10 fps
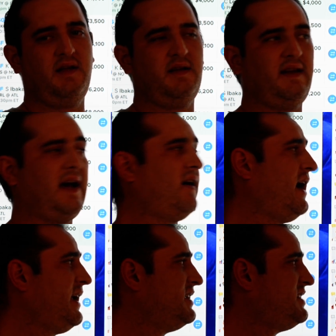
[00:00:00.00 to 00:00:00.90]
Now,
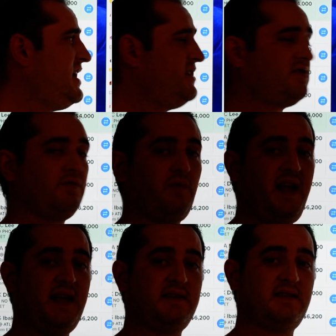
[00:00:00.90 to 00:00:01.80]
I can take
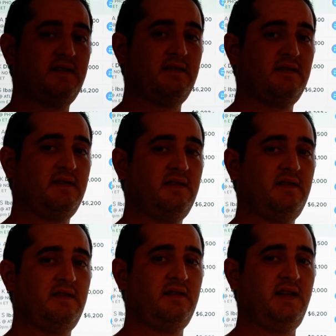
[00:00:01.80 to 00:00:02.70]
Durant
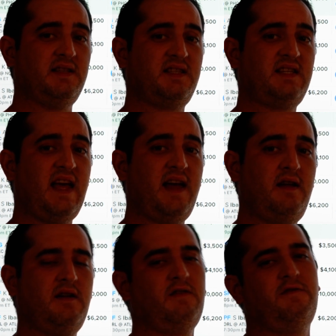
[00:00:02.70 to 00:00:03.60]

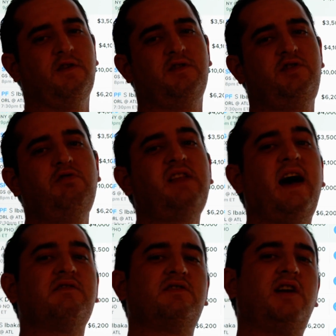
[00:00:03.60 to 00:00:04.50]
instead for a
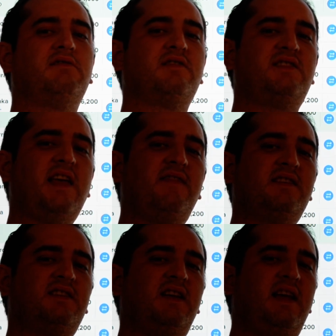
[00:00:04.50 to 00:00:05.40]
$2,000
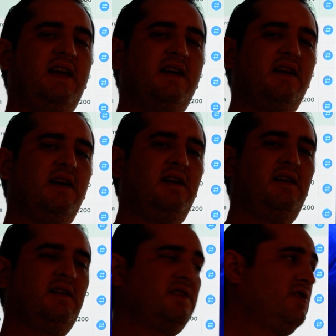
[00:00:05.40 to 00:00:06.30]
savings today,
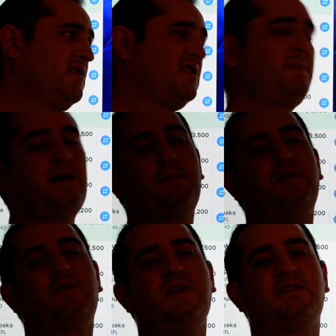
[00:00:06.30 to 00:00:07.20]
because you're going to spend up
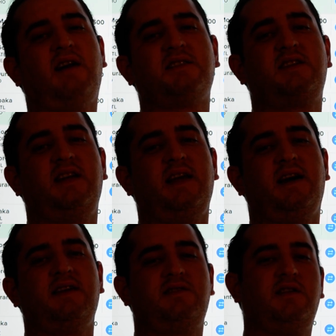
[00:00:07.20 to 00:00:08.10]
in 3 slots today,
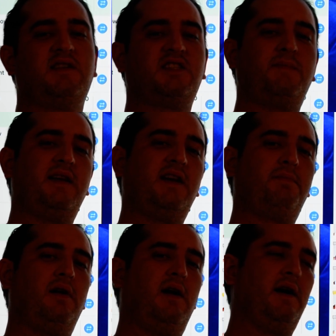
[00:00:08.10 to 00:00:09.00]
guys. You're going to spend
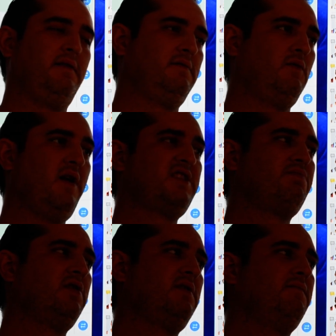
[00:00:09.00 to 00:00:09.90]
up on
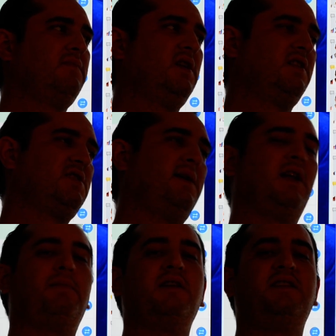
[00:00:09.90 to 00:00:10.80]
Westbrook, you're going to spend
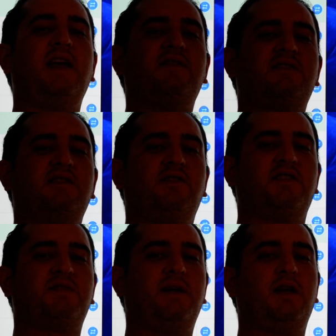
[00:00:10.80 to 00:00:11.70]
up on Davis, and you're
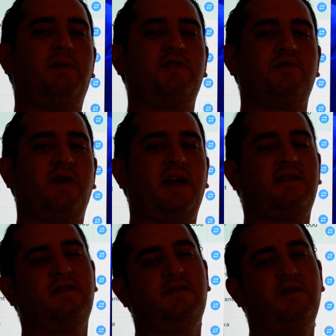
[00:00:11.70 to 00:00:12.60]
going to spend up on Durant.
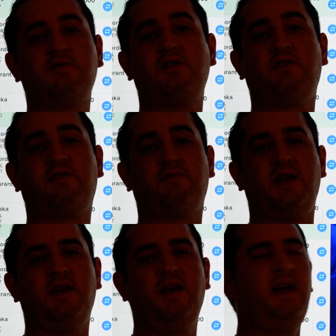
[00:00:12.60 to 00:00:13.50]
Those are your 3.
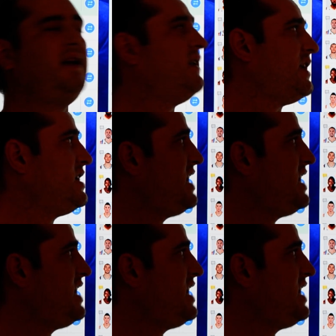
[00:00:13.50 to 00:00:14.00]
Now, you